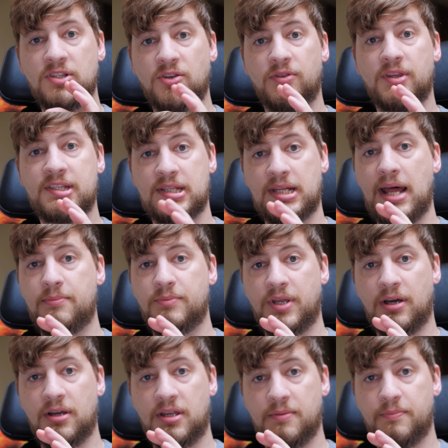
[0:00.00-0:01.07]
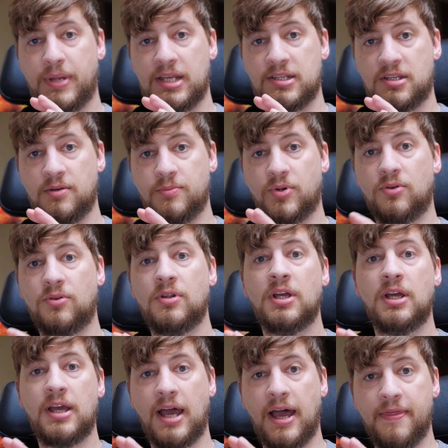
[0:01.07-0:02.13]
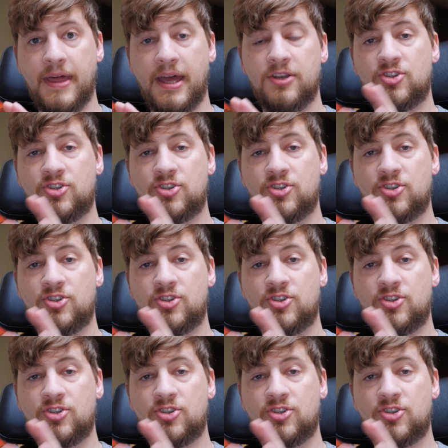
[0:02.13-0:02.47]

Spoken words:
doing the slam dunk in basketball and then